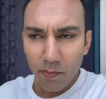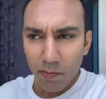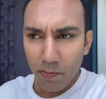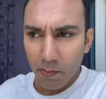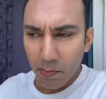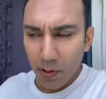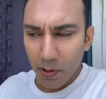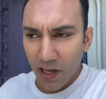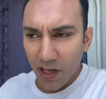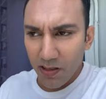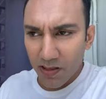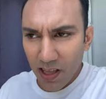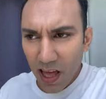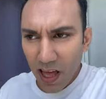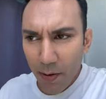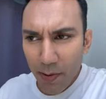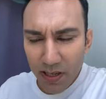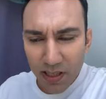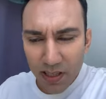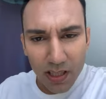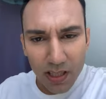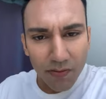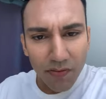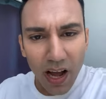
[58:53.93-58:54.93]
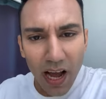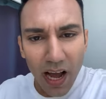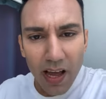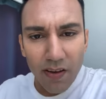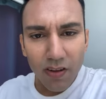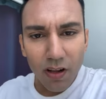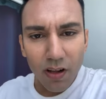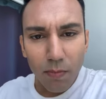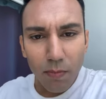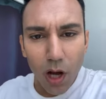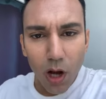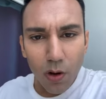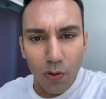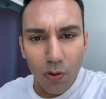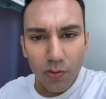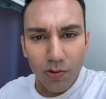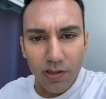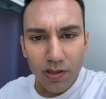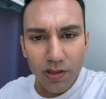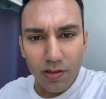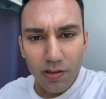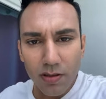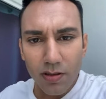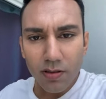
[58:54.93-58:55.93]
because they're in survival mode.
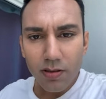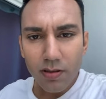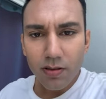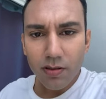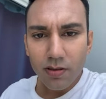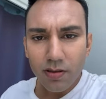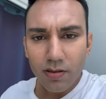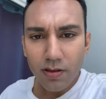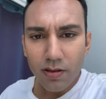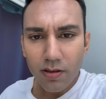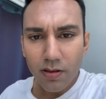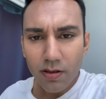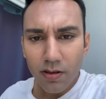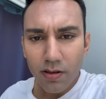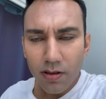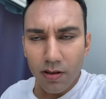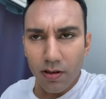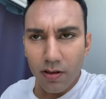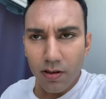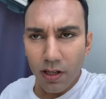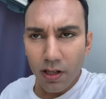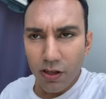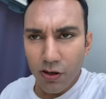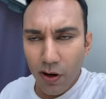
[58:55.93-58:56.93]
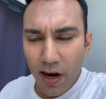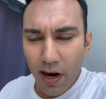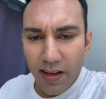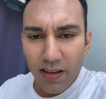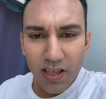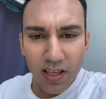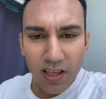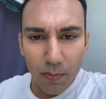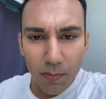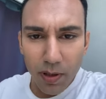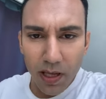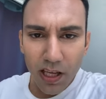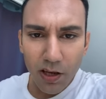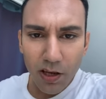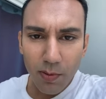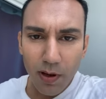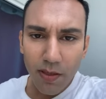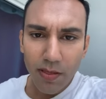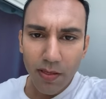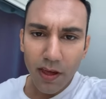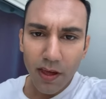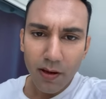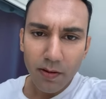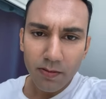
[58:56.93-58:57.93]
They're trying to compete
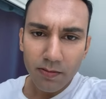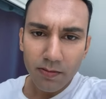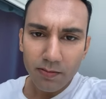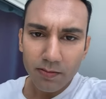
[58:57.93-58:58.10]
with you.